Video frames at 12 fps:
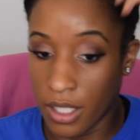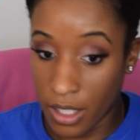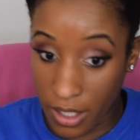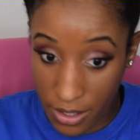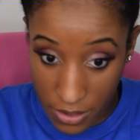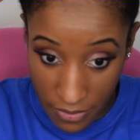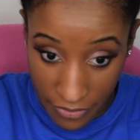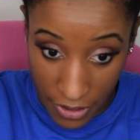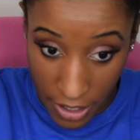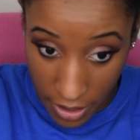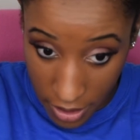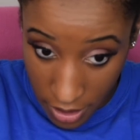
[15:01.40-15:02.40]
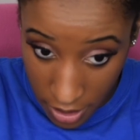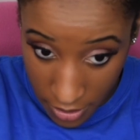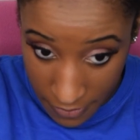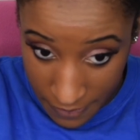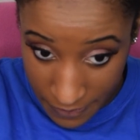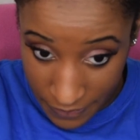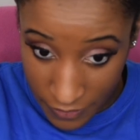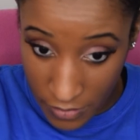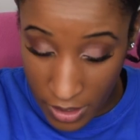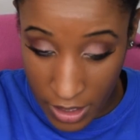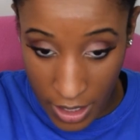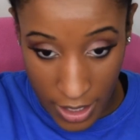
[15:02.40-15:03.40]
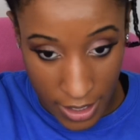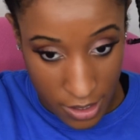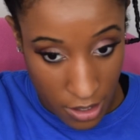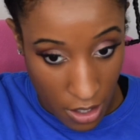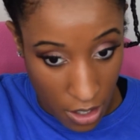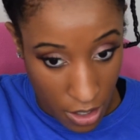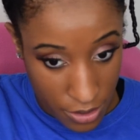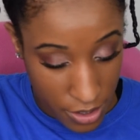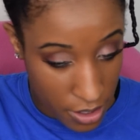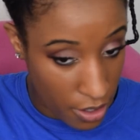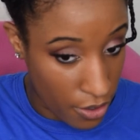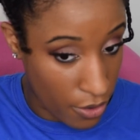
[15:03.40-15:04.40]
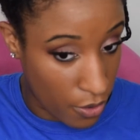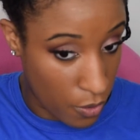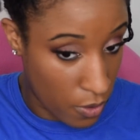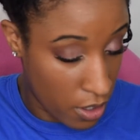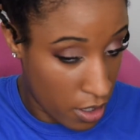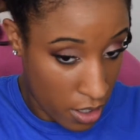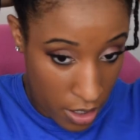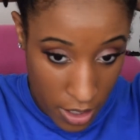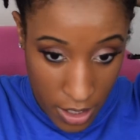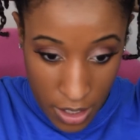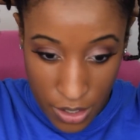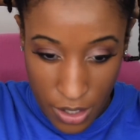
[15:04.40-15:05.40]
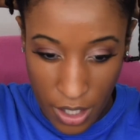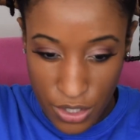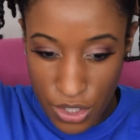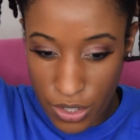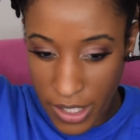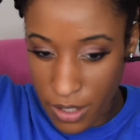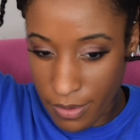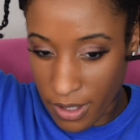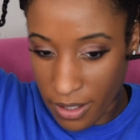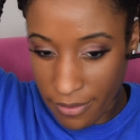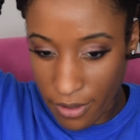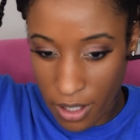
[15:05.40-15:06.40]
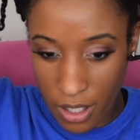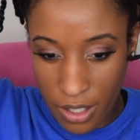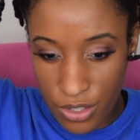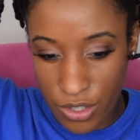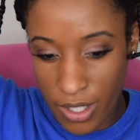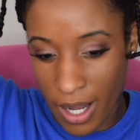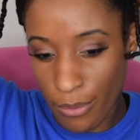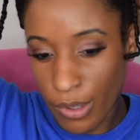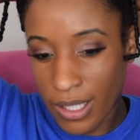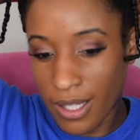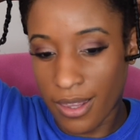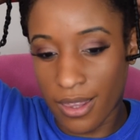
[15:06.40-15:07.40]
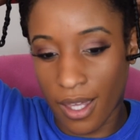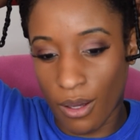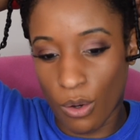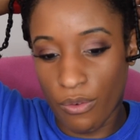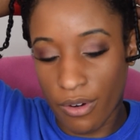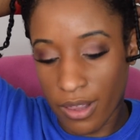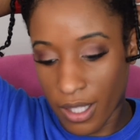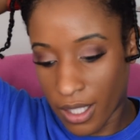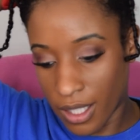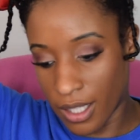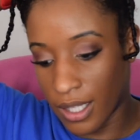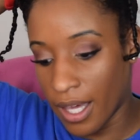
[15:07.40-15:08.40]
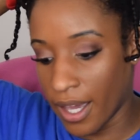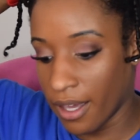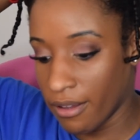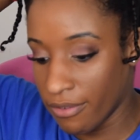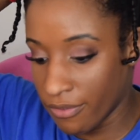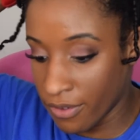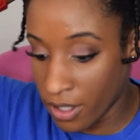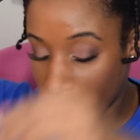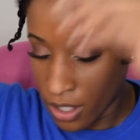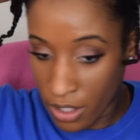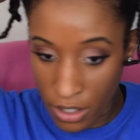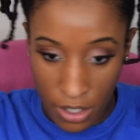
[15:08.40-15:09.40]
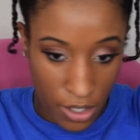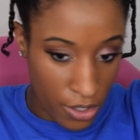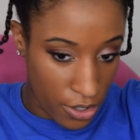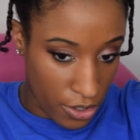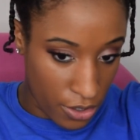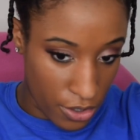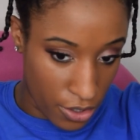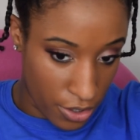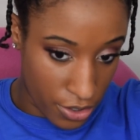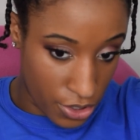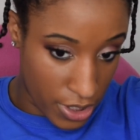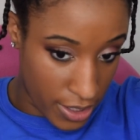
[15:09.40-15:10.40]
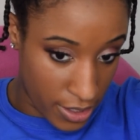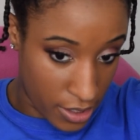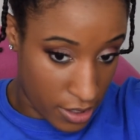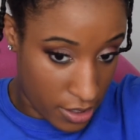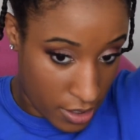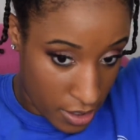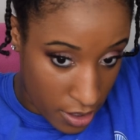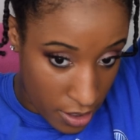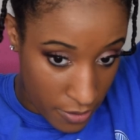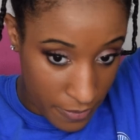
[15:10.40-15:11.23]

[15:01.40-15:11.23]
is fun, and it's also a stress reliever because you're not really overthinking life. You're just